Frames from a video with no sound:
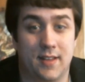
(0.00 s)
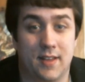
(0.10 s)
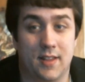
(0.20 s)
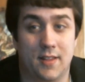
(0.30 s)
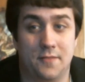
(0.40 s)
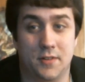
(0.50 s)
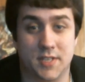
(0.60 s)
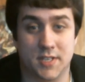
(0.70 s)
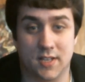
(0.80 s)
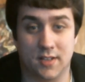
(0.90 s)
the
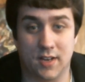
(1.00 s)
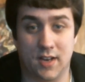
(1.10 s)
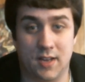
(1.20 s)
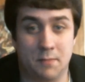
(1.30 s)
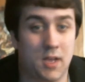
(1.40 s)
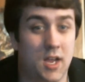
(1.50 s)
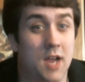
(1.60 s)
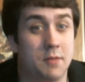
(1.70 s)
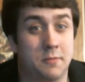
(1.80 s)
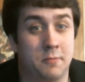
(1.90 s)
versatility and being
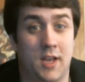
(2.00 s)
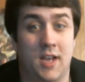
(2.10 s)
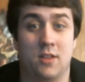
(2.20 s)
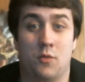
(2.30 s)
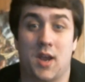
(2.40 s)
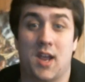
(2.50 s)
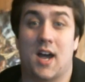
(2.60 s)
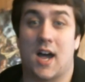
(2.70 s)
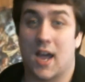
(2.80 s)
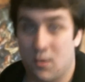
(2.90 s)
able to play it the way
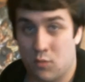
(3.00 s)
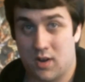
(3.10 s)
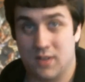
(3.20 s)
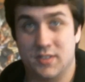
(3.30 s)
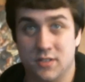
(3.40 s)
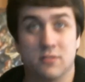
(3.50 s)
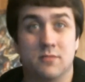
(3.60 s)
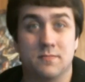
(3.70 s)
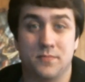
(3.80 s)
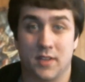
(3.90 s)
I want to,
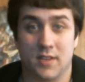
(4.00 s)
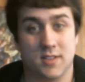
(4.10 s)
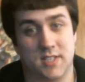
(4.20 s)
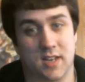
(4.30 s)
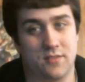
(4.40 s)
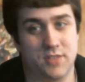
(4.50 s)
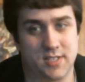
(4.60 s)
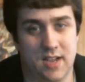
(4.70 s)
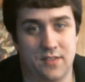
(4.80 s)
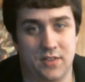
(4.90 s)
instead of just
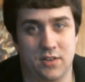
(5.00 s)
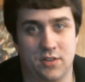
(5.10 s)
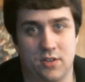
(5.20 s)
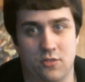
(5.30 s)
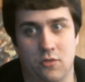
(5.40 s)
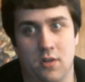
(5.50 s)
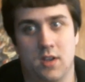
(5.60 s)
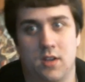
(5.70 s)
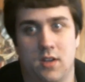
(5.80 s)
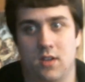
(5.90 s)
having to do
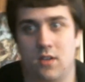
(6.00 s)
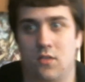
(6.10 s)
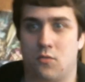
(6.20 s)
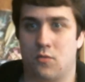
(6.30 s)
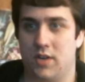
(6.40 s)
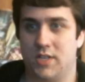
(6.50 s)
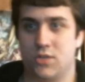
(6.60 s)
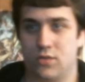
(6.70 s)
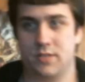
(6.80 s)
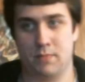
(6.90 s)

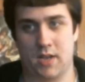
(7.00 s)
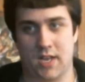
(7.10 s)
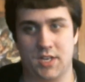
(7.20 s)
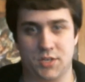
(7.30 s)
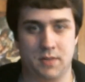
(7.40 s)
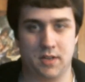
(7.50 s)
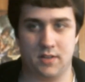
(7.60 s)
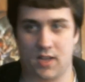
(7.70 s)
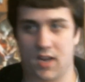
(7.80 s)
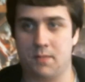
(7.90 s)
resource management,
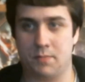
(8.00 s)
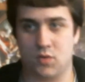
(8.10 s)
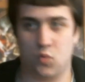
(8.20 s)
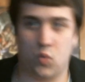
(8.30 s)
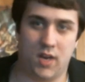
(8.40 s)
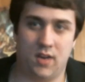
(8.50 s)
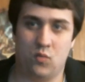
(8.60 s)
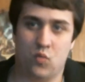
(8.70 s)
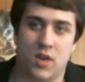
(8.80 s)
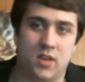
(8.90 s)
like,
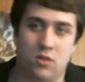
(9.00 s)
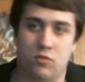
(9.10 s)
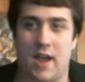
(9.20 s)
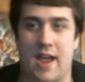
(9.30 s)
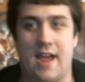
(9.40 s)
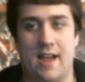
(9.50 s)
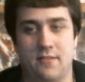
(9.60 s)
between what you have,